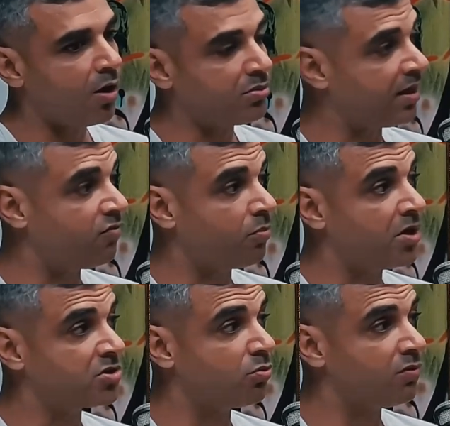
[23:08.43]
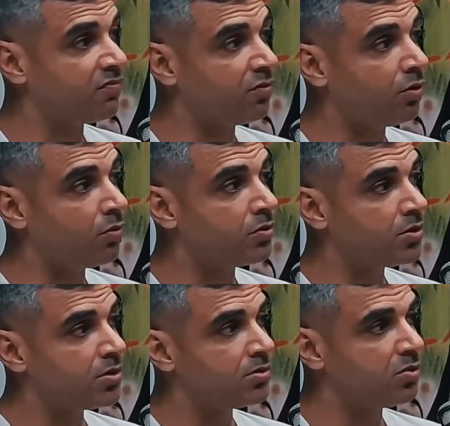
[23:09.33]
the information will flow
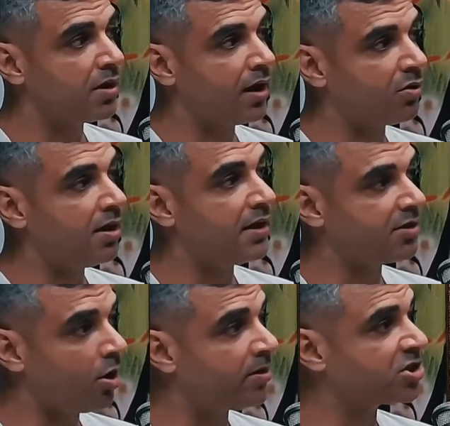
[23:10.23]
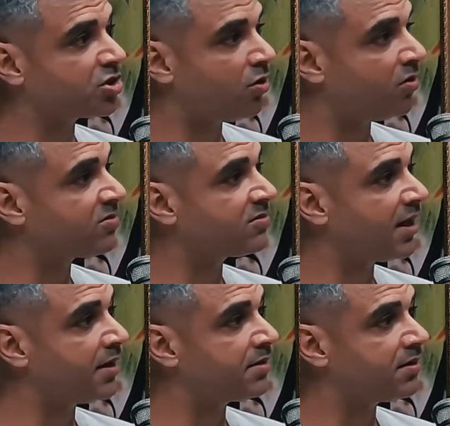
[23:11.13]
to calculate how much cost
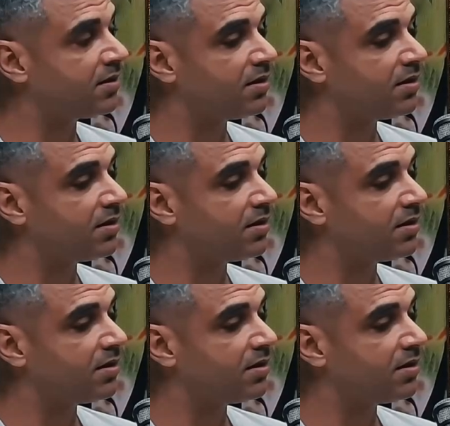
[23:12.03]
and